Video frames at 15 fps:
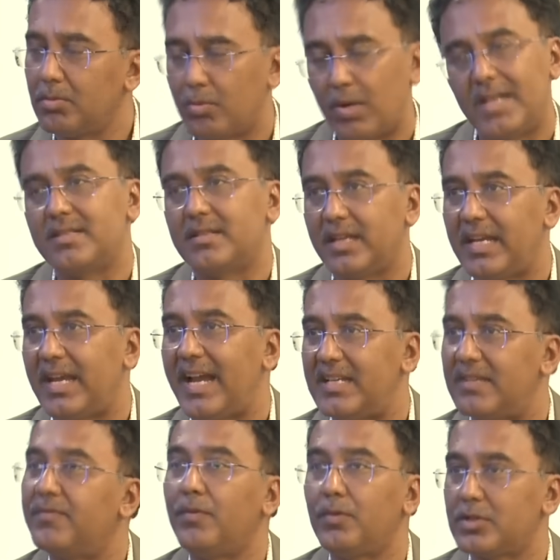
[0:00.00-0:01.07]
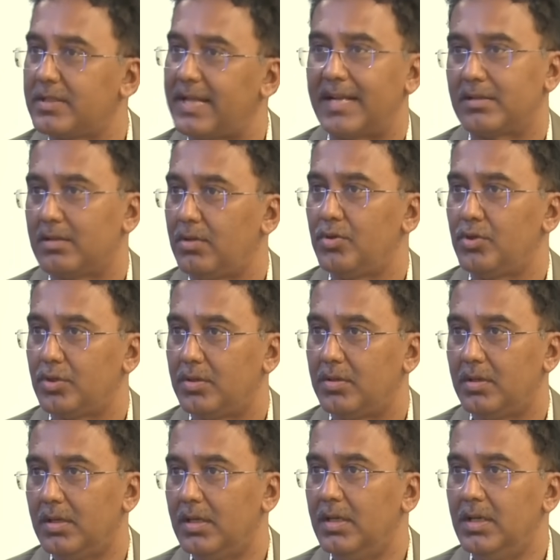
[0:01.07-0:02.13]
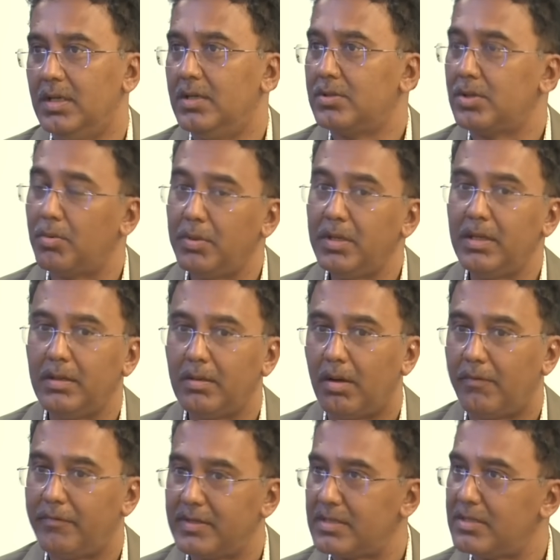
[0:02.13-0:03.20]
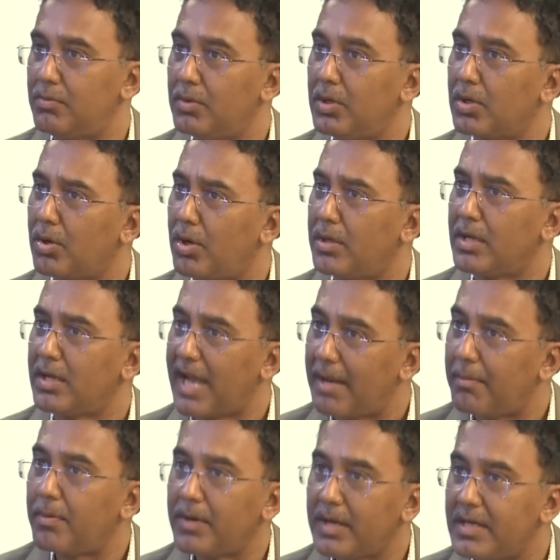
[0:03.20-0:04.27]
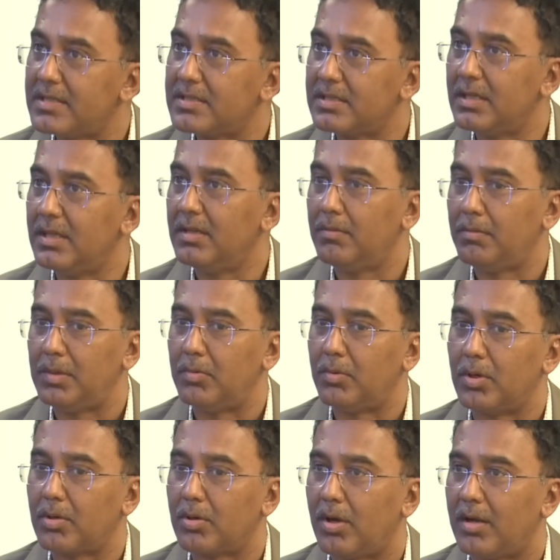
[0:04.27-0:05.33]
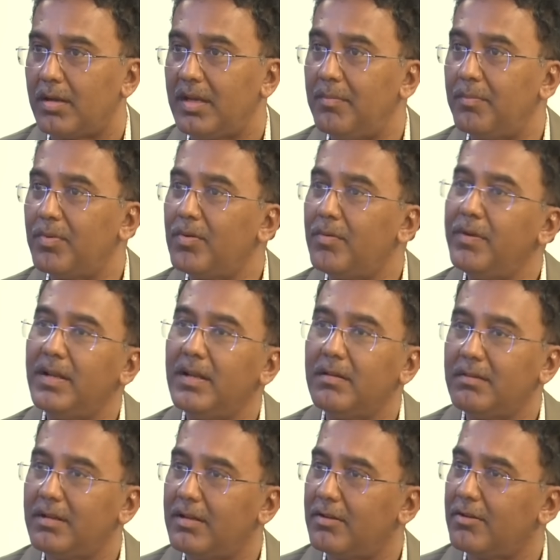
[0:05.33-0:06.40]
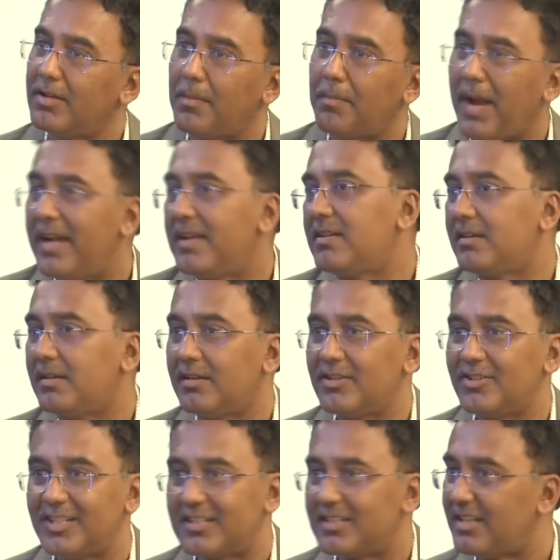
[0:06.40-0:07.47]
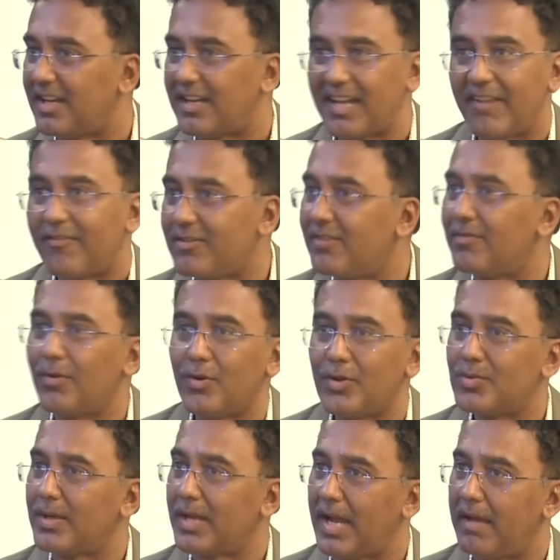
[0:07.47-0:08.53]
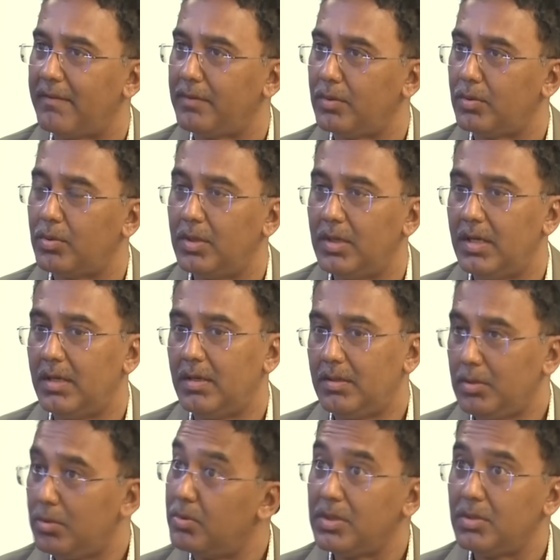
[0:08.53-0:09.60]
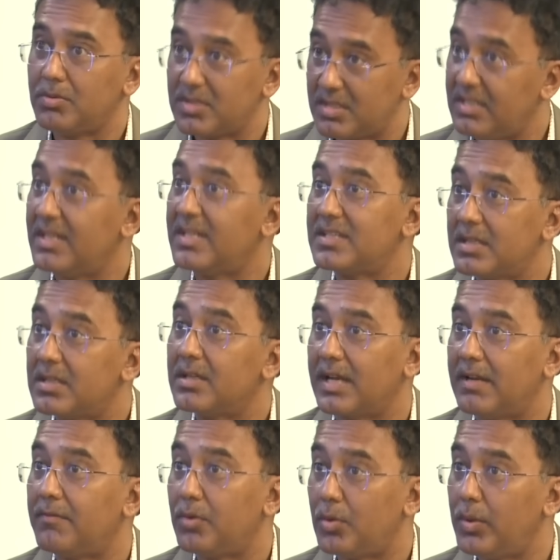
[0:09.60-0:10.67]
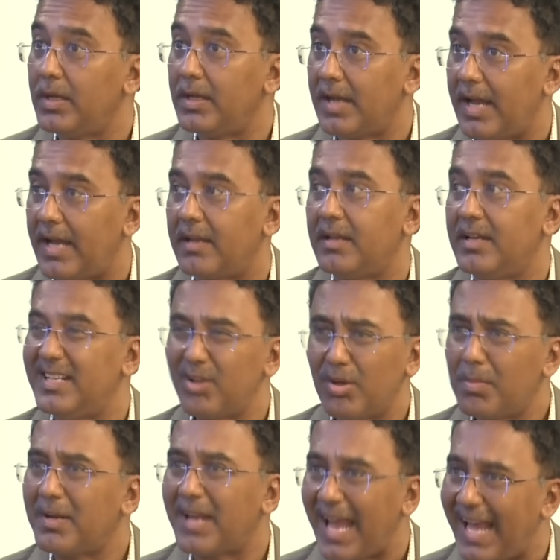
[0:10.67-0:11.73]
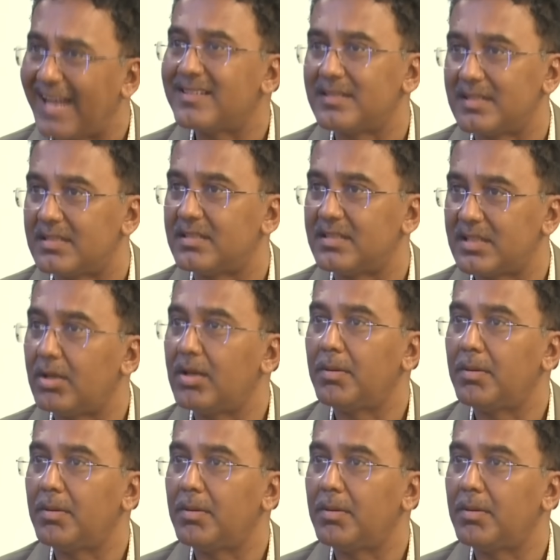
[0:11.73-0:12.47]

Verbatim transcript: to us, AI is a full stack solution. So we obviously work on the libraries. We work on improving the, you know, the PyTorch and the TensorFlows, what have you you, will see us kind of doing that. It's all about access. It's all